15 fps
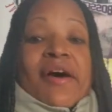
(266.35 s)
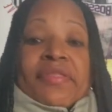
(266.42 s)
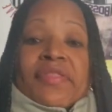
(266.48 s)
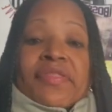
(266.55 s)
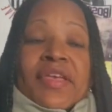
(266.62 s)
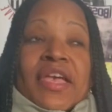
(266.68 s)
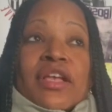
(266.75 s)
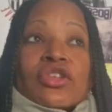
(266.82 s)

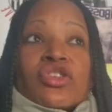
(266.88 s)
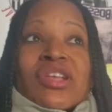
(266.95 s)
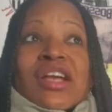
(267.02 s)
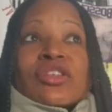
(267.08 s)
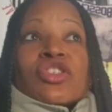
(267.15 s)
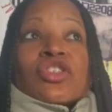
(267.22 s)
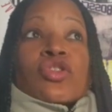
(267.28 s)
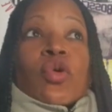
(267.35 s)
other things. You're
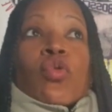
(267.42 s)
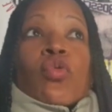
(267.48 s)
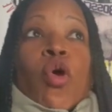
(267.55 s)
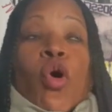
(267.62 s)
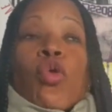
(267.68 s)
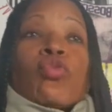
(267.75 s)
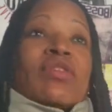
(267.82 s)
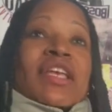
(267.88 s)
not so
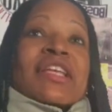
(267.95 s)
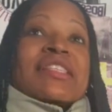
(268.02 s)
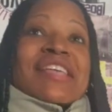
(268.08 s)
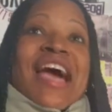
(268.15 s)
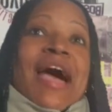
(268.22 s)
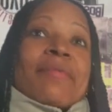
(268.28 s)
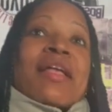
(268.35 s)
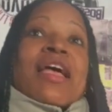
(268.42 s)
OD
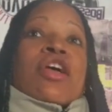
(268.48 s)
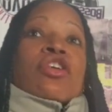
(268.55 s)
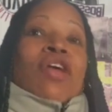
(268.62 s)
tapped.